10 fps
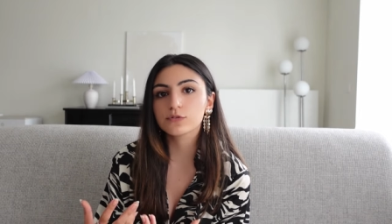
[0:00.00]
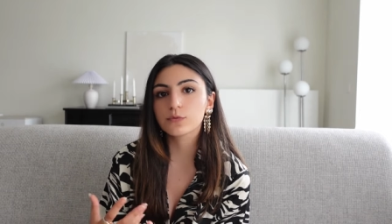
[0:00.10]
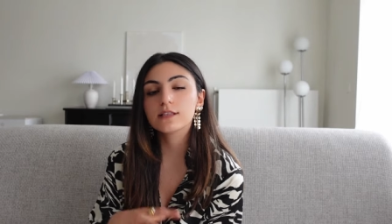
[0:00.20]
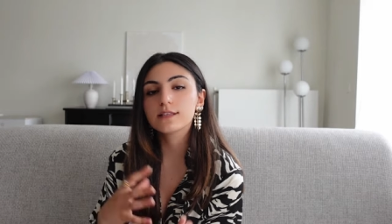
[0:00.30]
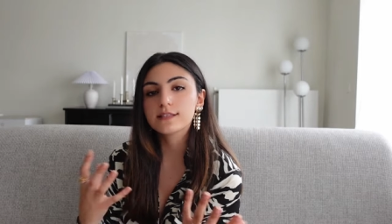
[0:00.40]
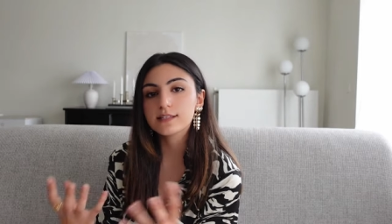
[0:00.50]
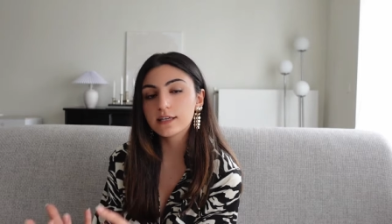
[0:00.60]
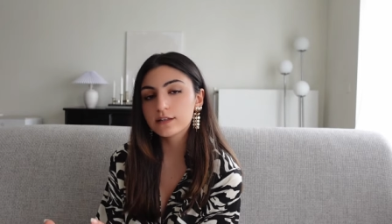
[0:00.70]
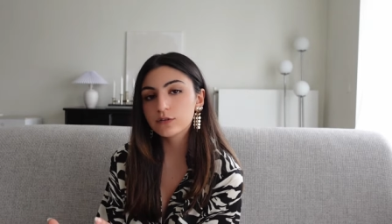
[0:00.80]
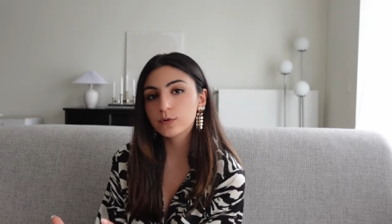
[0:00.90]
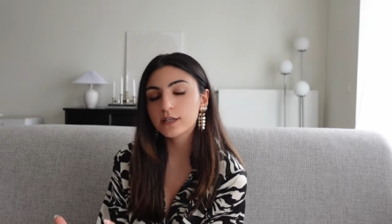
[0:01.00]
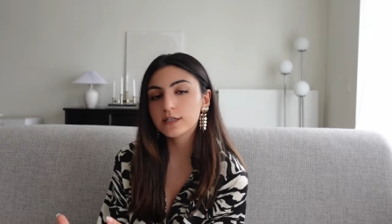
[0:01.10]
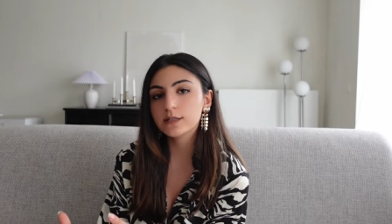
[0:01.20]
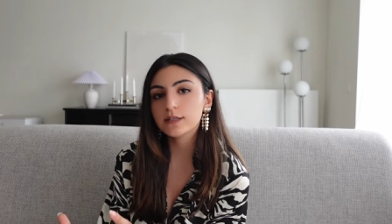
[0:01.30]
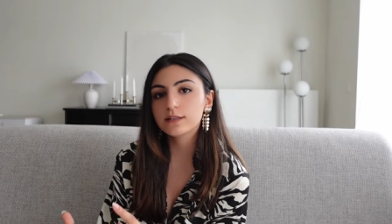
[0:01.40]
And the second one
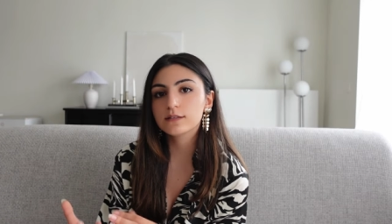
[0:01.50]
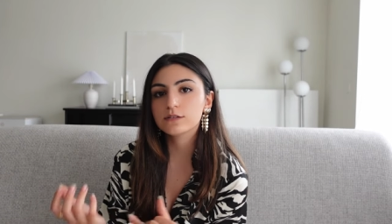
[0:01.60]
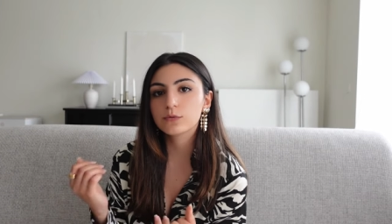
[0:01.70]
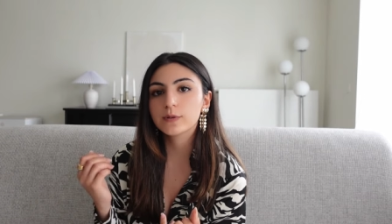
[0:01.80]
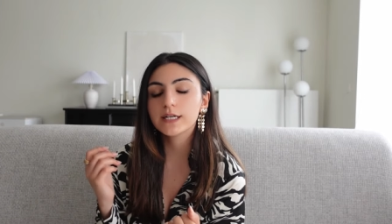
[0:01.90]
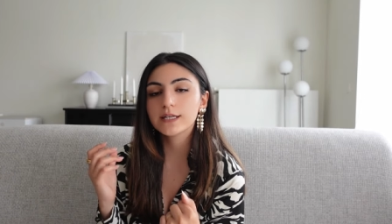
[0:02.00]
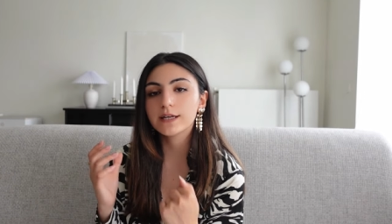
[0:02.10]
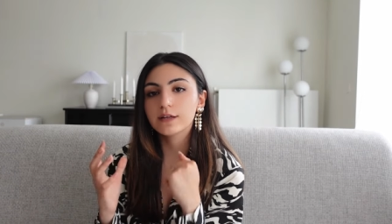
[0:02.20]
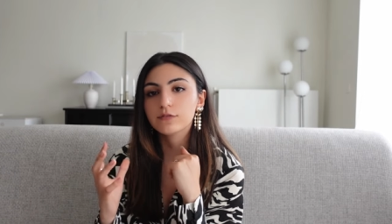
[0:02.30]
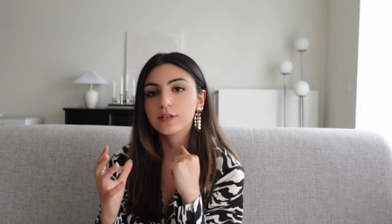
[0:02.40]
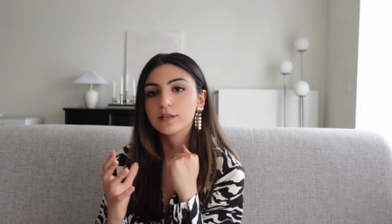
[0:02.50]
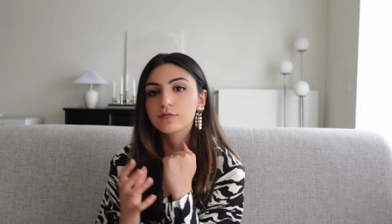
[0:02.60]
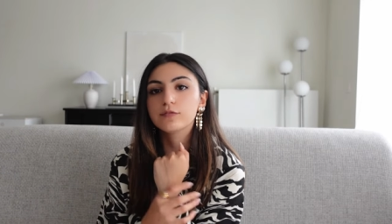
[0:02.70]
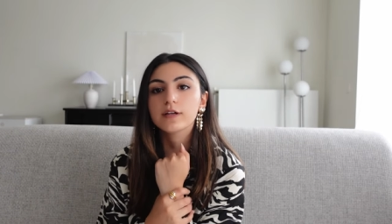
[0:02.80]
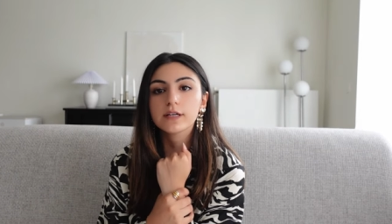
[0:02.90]
is where they have a
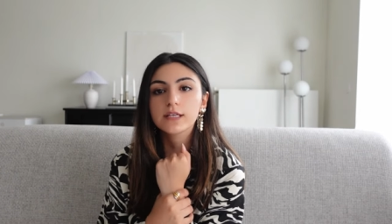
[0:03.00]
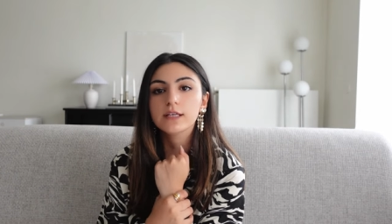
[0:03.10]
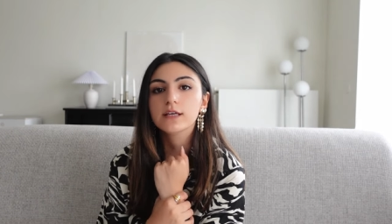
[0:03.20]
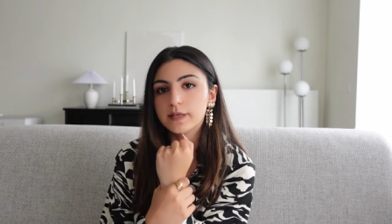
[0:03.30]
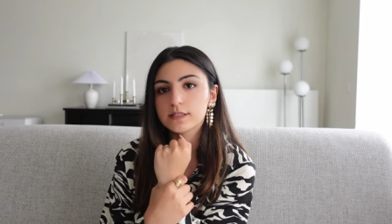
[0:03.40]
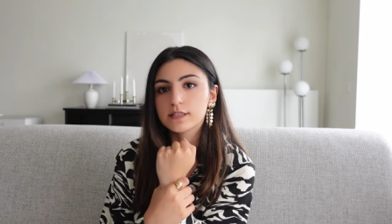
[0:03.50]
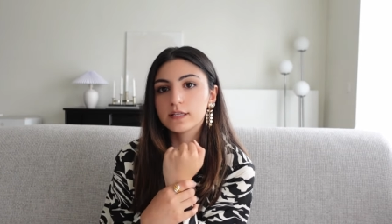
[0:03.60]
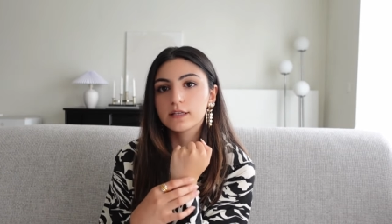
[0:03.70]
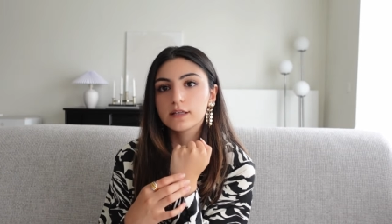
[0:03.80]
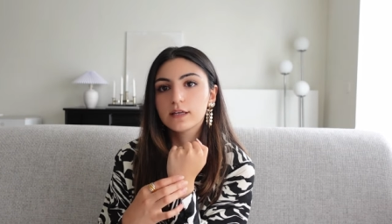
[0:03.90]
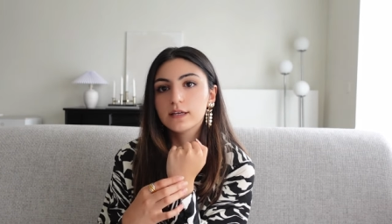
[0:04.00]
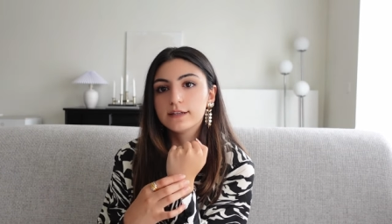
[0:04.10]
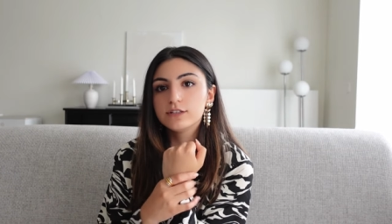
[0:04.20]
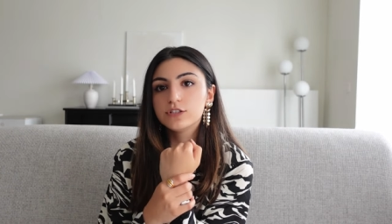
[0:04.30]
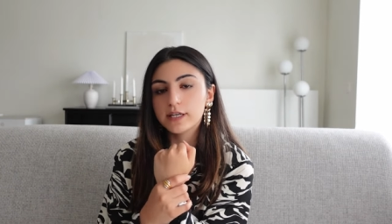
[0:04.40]
very basic
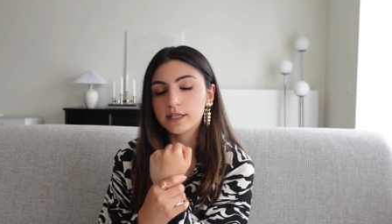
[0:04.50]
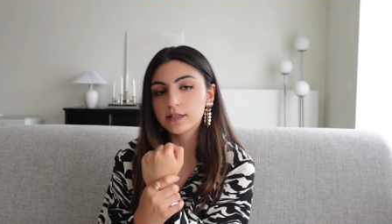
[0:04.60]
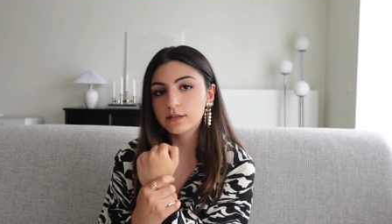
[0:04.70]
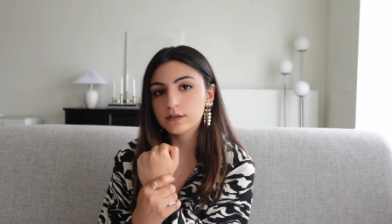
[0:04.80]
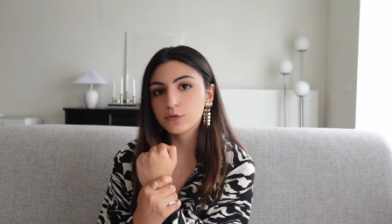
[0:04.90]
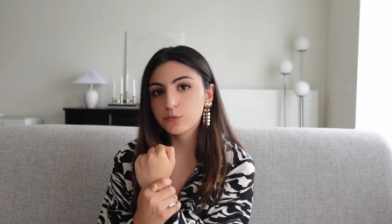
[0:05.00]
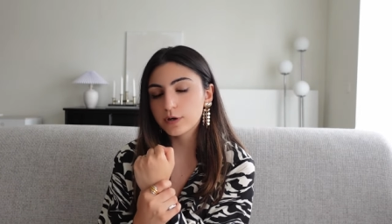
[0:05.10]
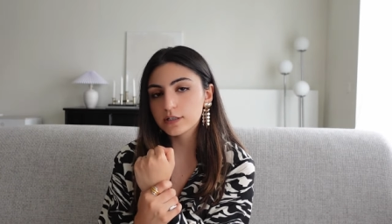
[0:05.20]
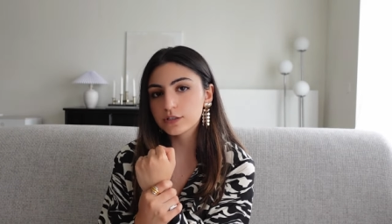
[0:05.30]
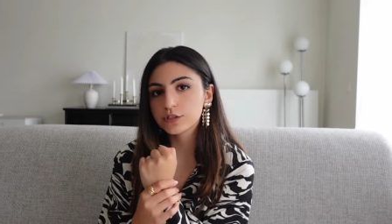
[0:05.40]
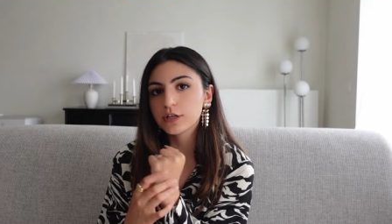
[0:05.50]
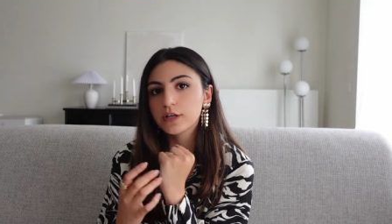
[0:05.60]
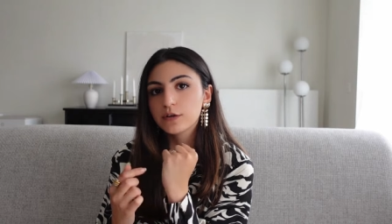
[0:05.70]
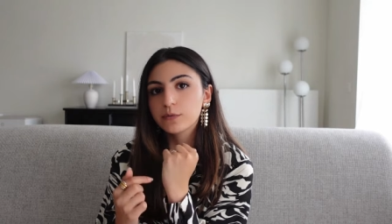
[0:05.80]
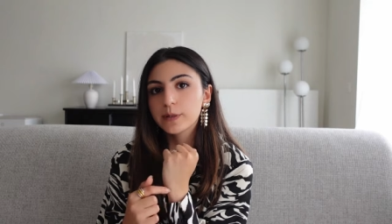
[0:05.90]
chain watch
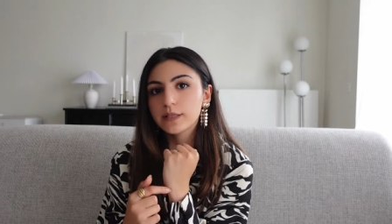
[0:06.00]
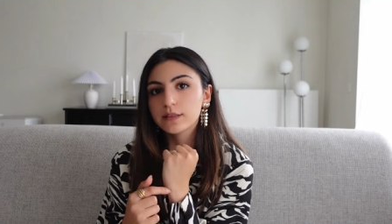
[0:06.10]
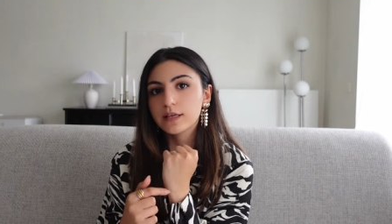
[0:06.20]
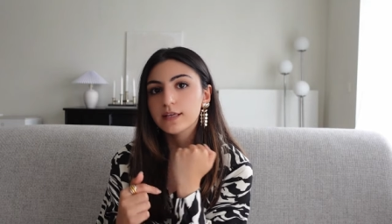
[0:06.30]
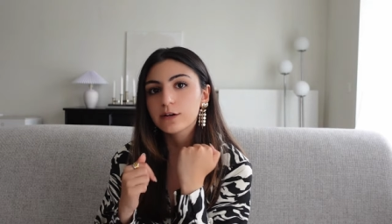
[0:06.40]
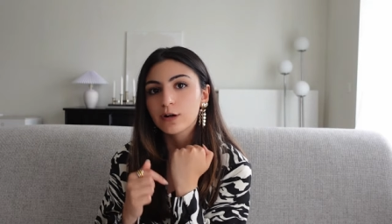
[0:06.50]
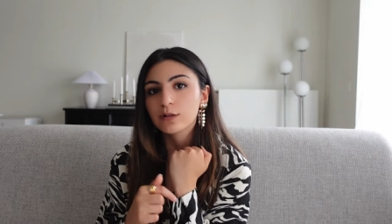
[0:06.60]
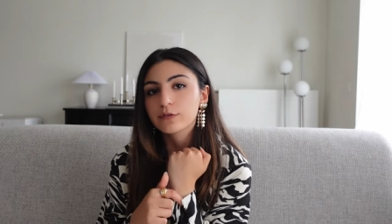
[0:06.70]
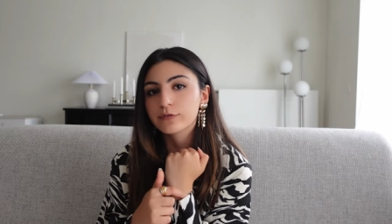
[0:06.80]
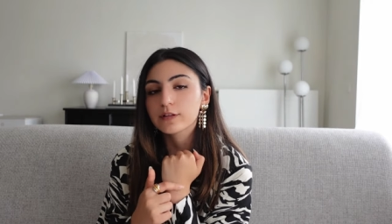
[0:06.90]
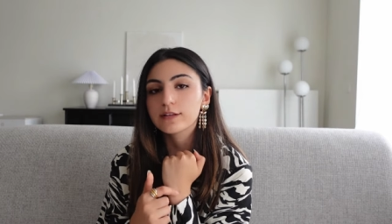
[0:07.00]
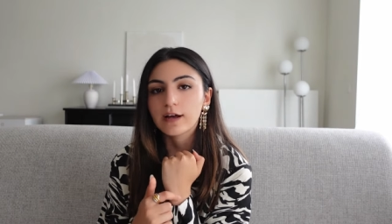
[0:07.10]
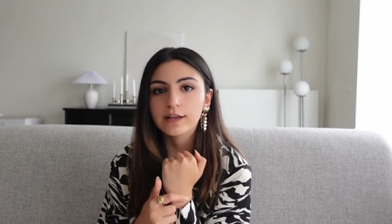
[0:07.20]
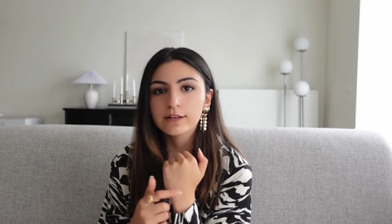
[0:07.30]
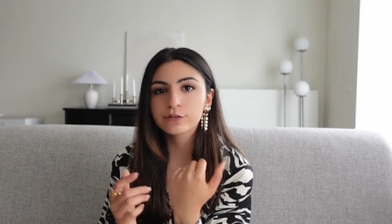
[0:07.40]
with a colorful
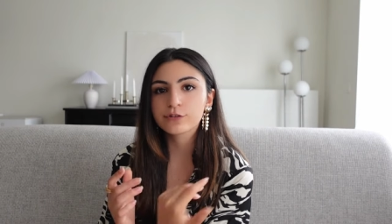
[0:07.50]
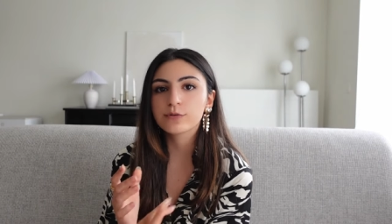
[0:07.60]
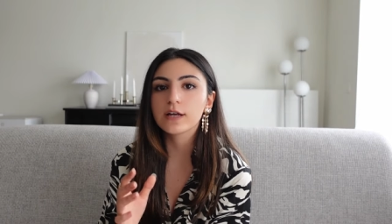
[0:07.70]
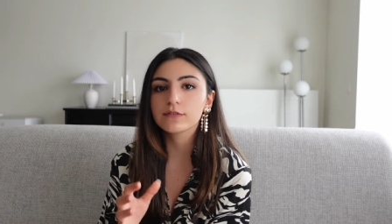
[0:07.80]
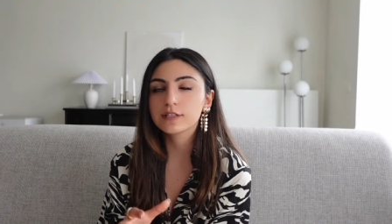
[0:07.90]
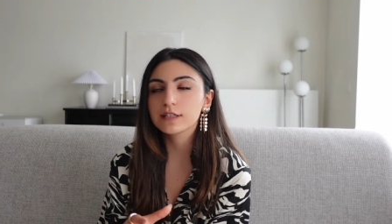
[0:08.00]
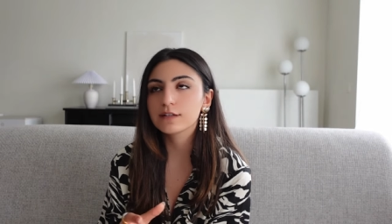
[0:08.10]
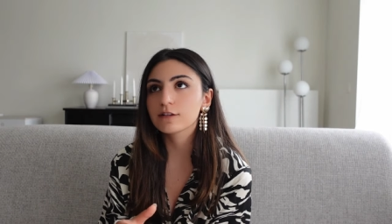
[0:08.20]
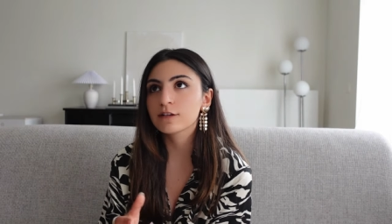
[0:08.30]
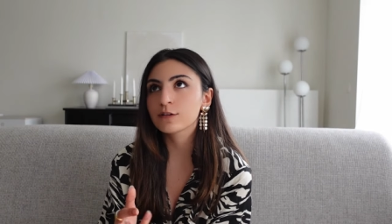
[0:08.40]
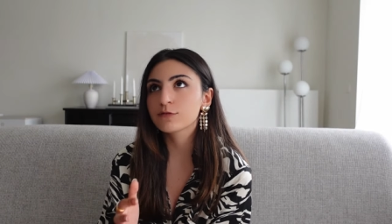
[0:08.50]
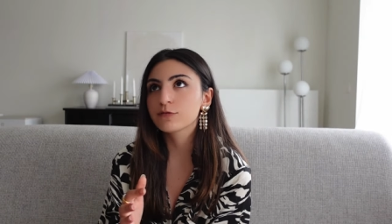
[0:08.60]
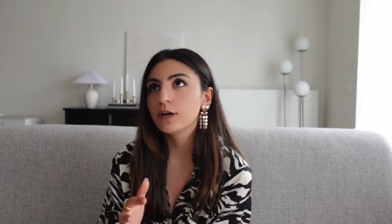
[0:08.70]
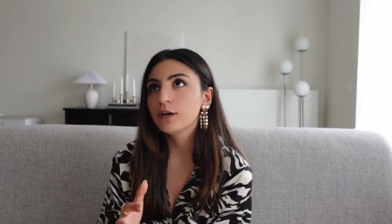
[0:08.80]
dial. So I've seen a lot of